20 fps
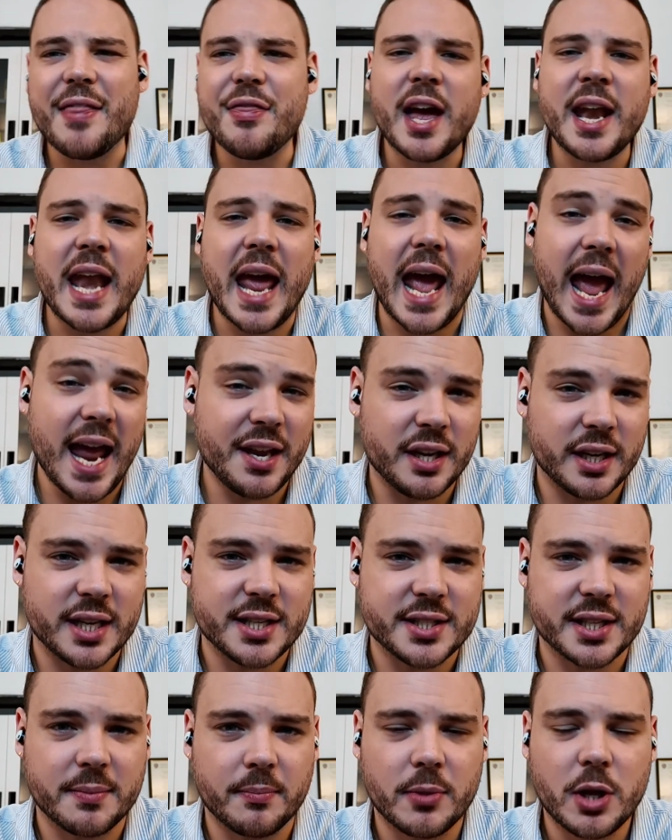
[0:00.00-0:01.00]
then
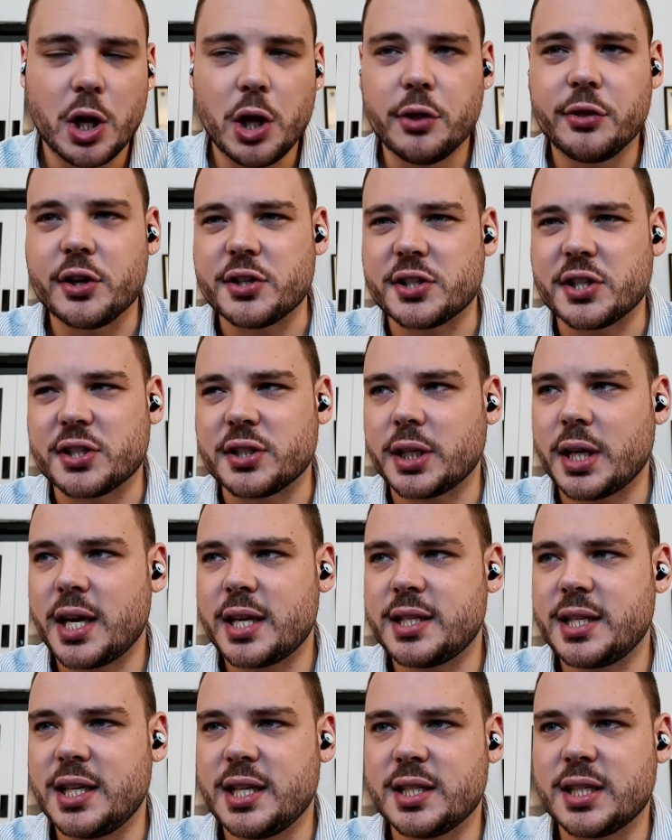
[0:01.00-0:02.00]
hedonism, that
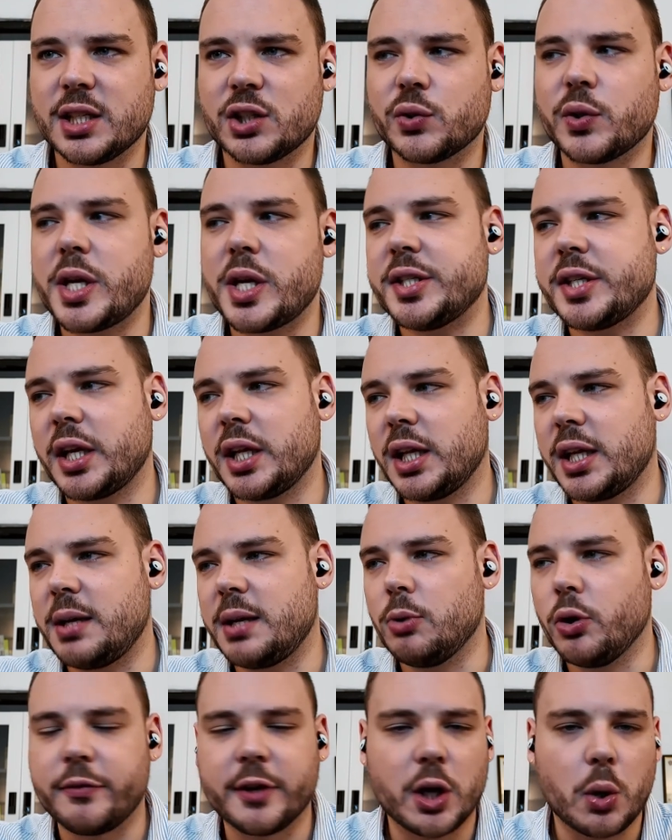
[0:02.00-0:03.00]
society is increasingly
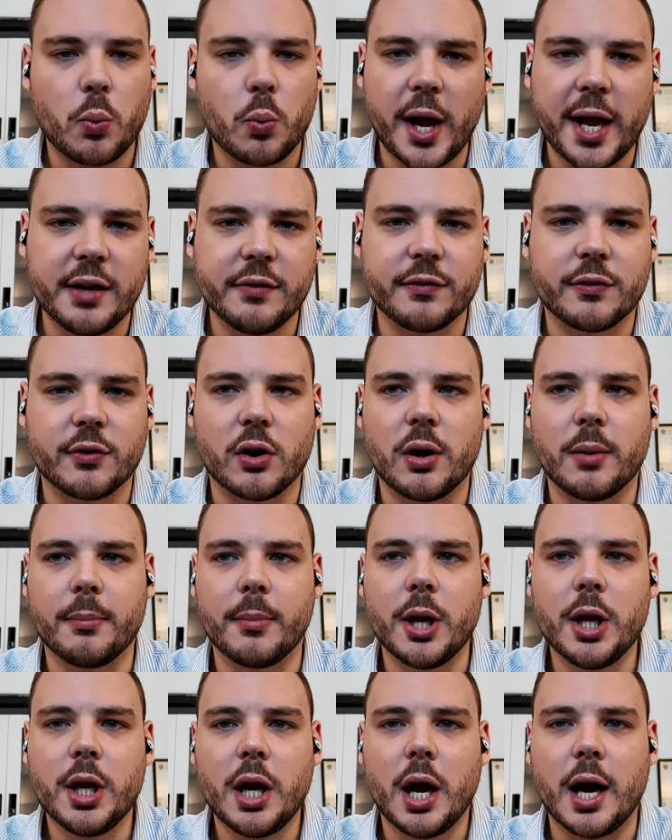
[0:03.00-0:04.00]
moving away from
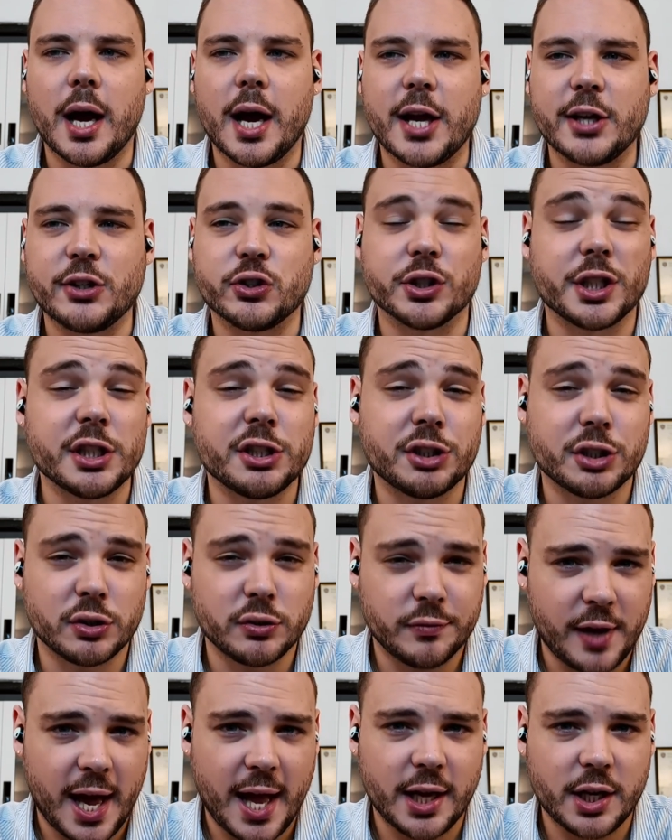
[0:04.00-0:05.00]
traditional
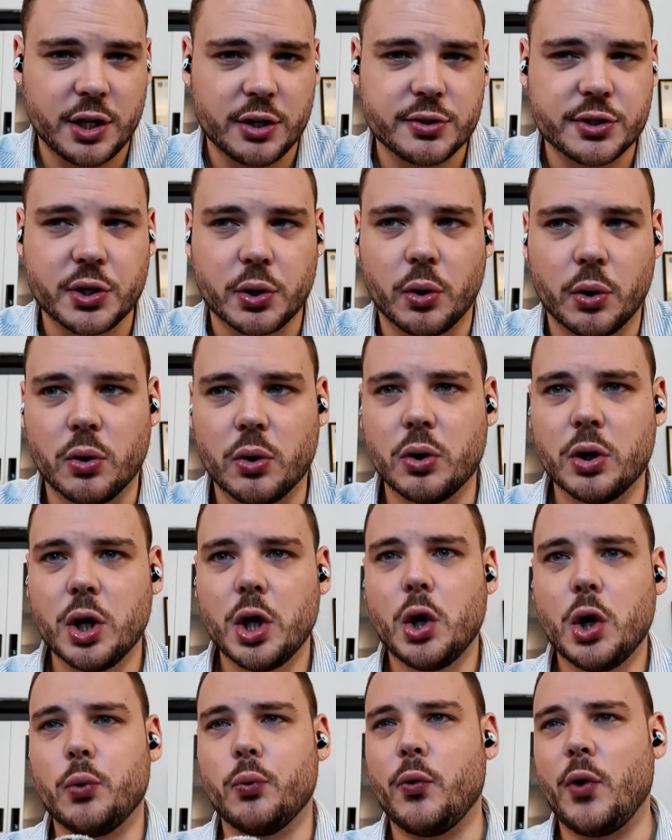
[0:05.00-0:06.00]
values or
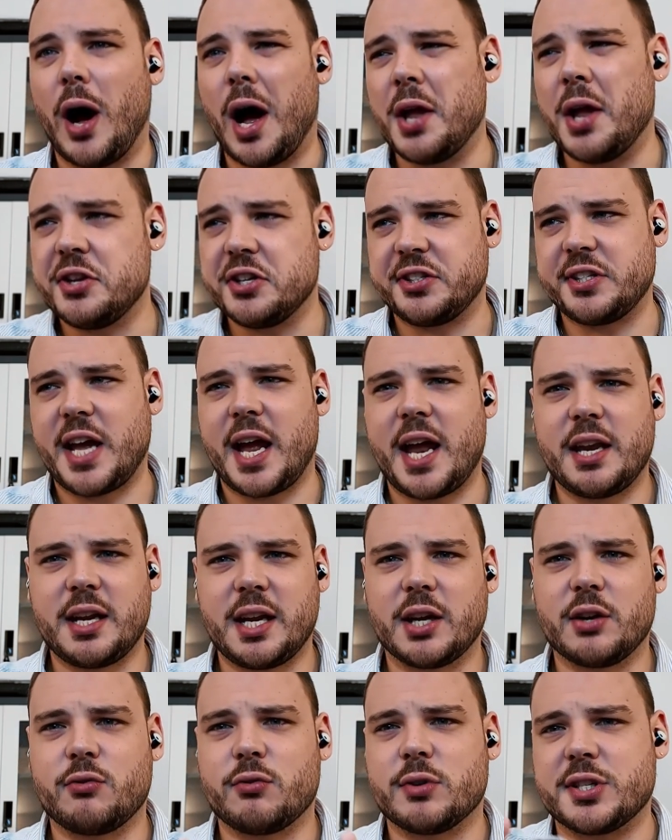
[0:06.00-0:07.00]
understanding
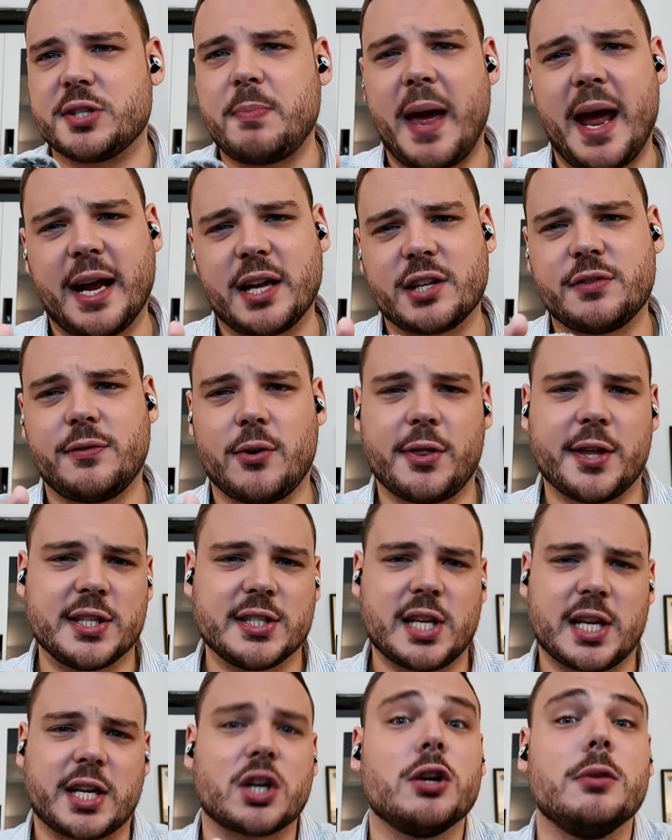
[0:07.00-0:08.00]
and respect for things
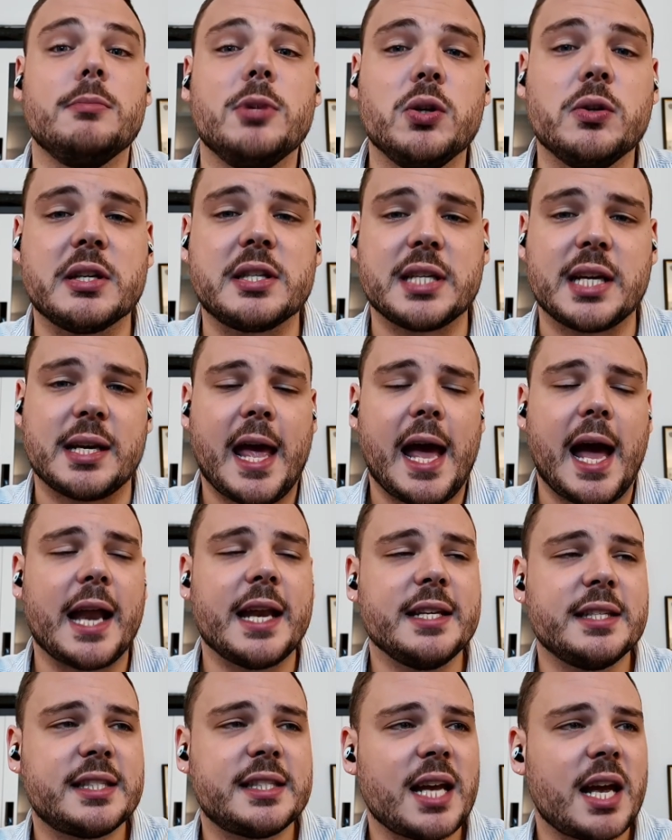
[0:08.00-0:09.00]
like community. And
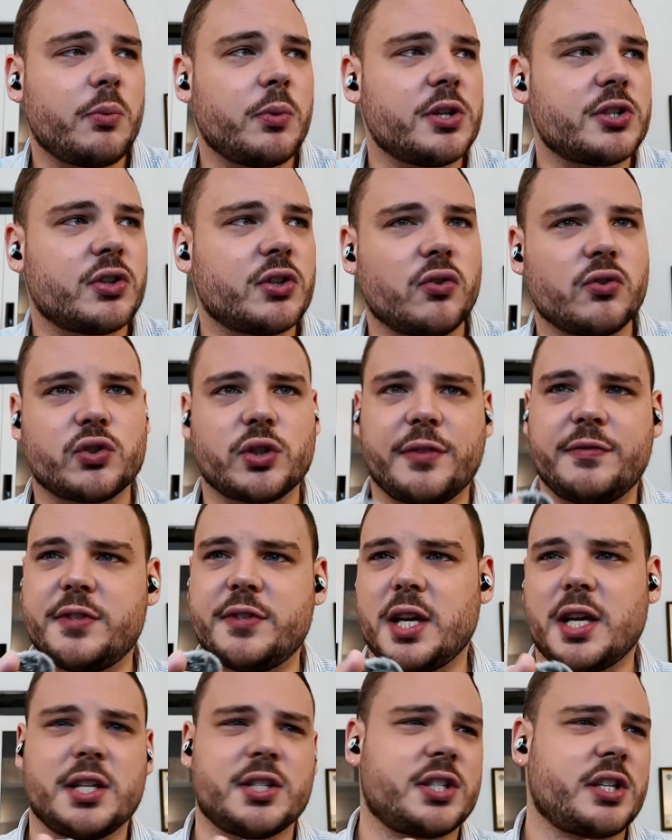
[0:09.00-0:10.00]
instead we're sort of drifting
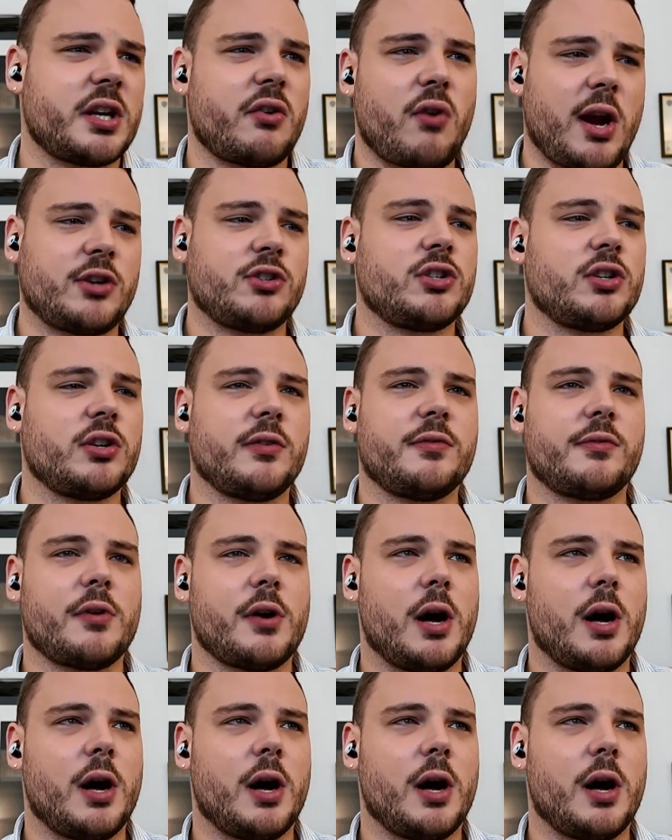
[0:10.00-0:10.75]
in this direction of